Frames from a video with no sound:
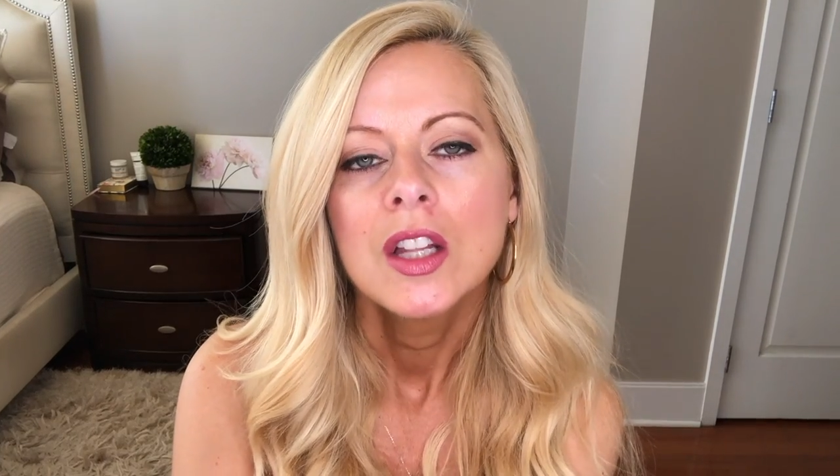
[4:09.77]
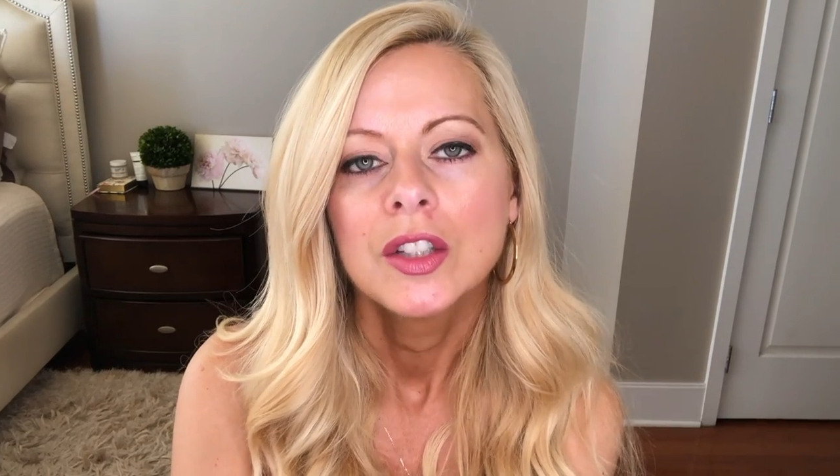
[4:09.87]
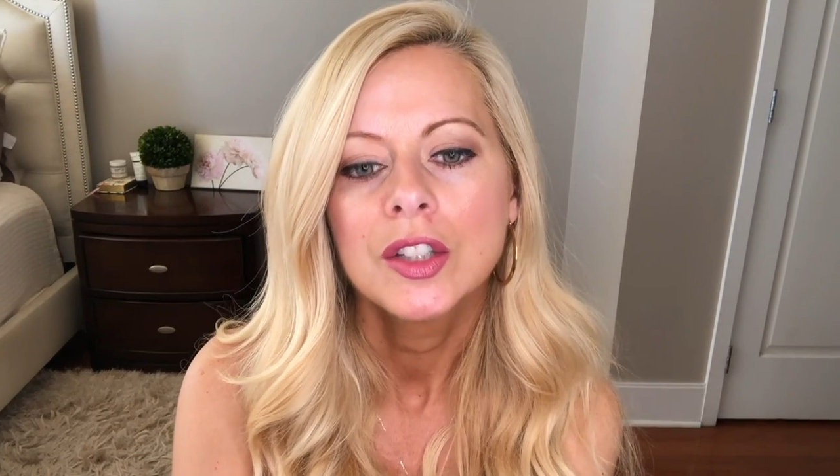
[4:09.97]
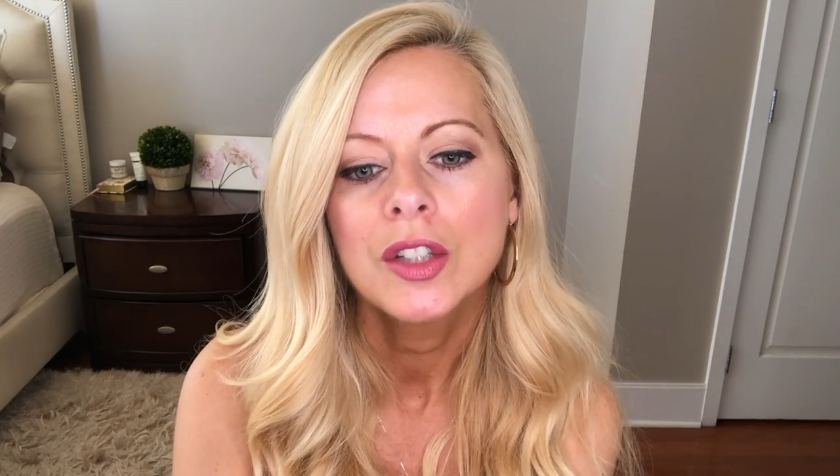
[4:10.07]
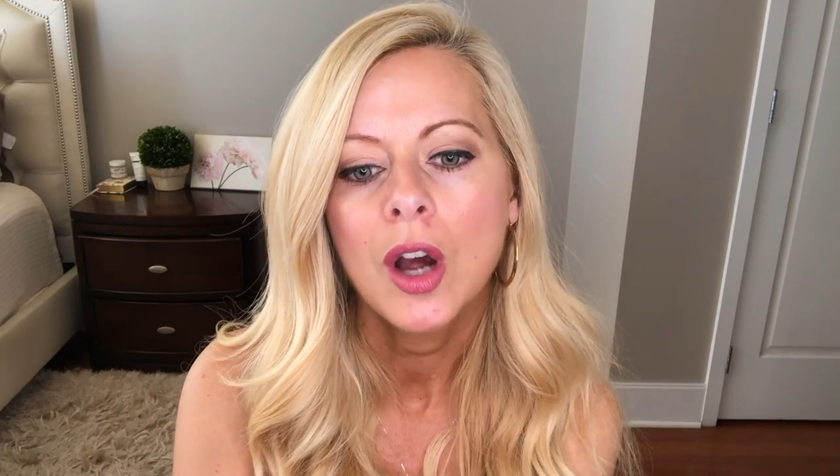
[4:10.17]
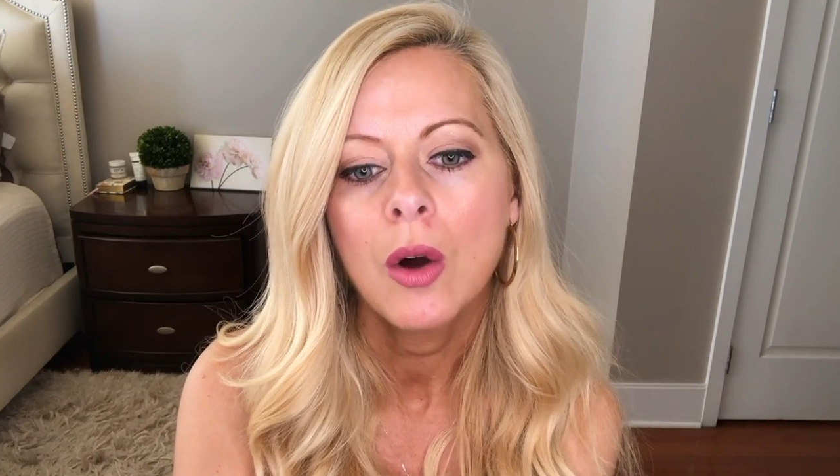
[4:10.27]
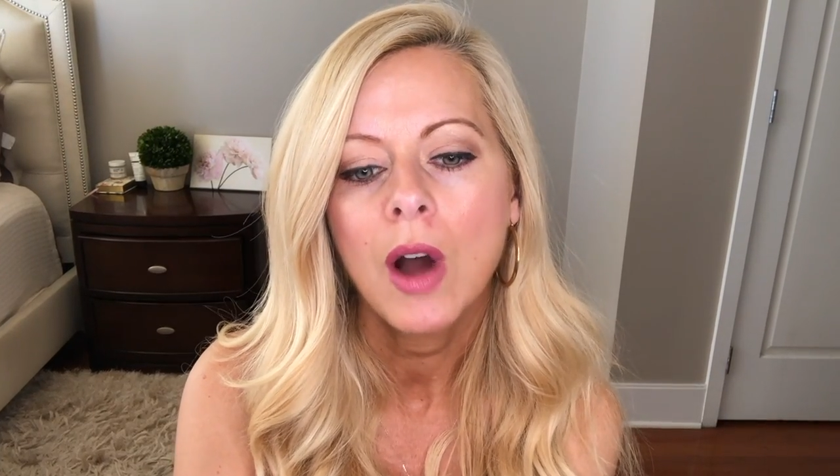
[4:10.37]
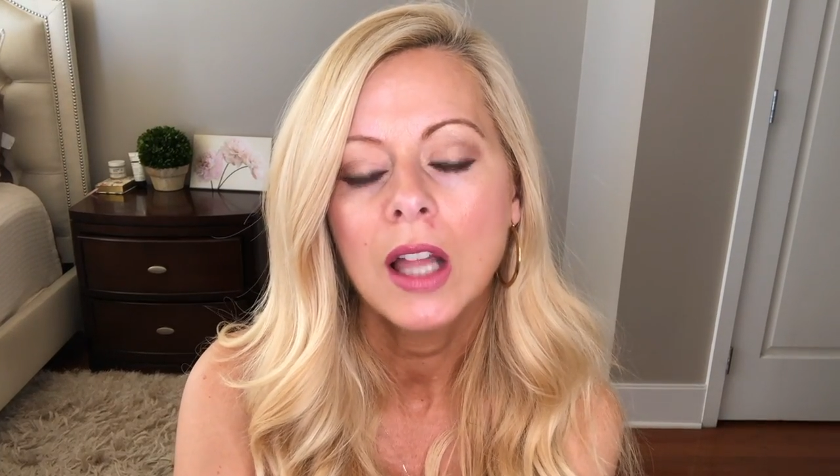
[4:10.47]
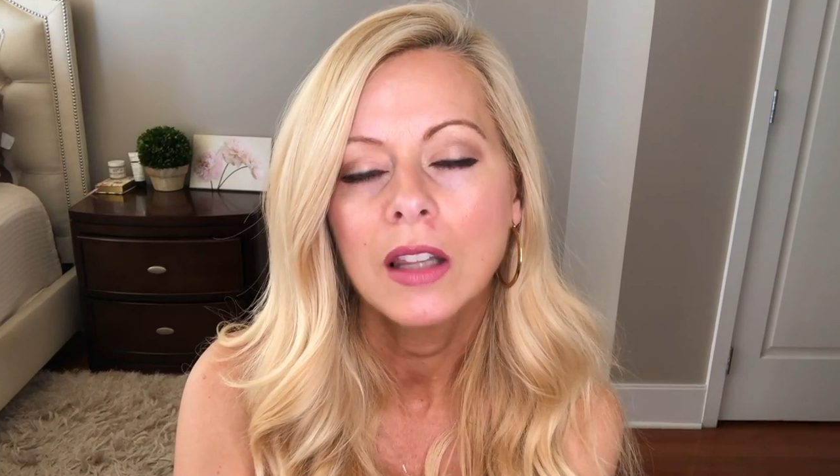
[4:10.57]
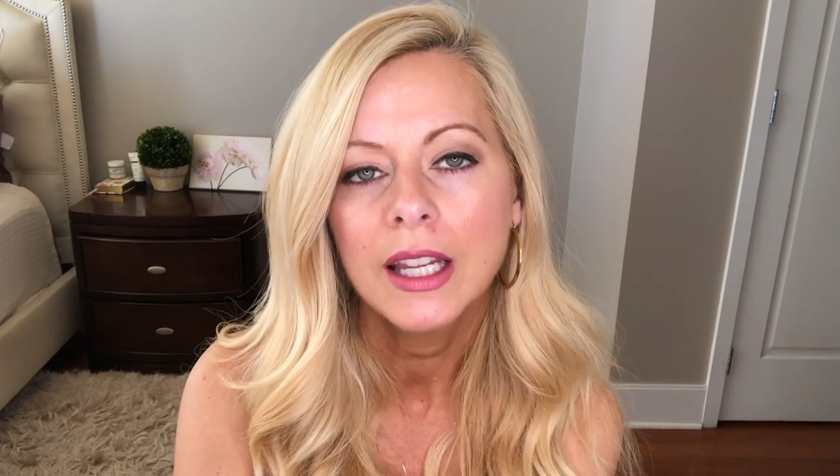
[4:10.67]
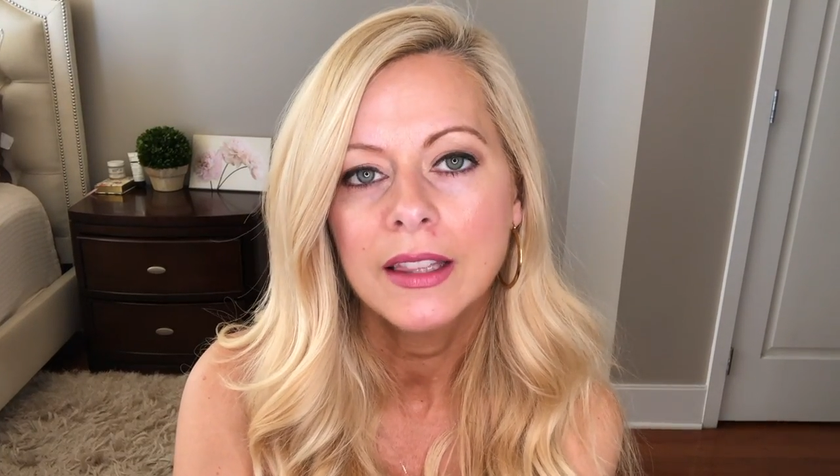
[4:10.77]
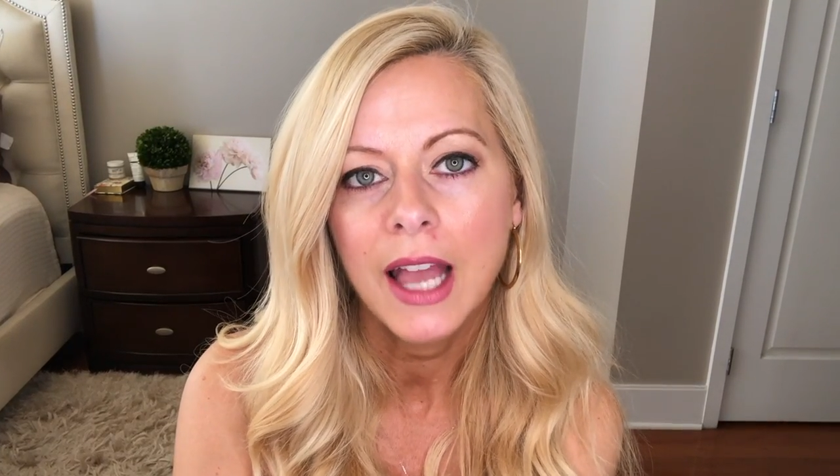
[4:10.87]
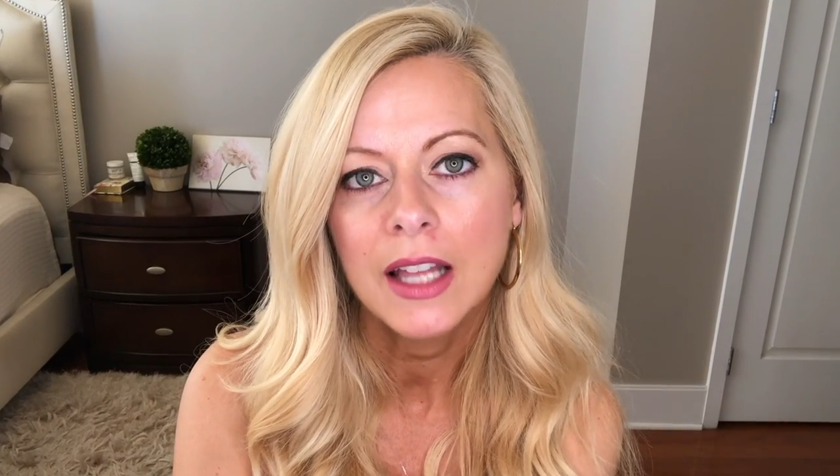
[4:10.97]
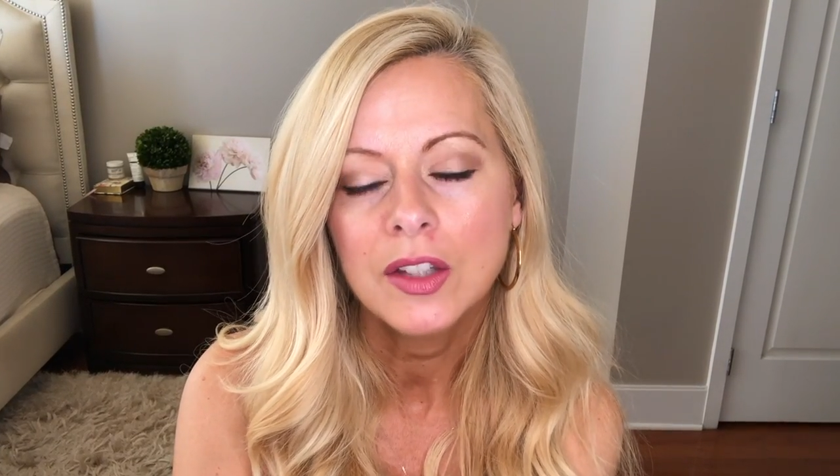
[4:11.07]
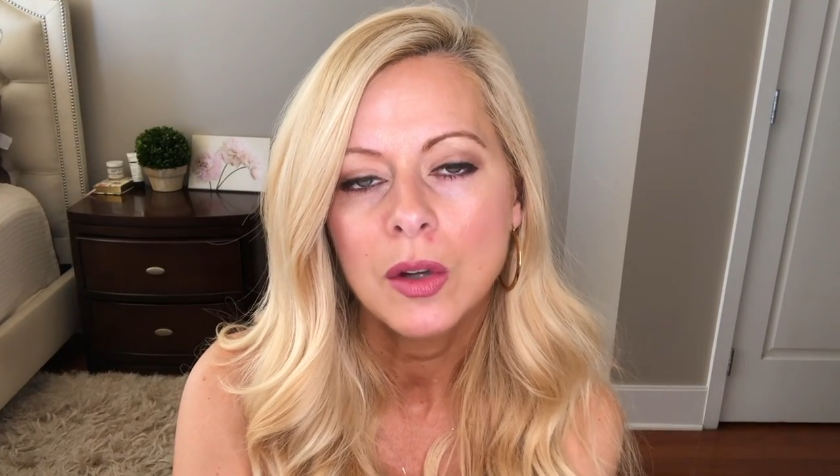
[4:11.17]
So I like that.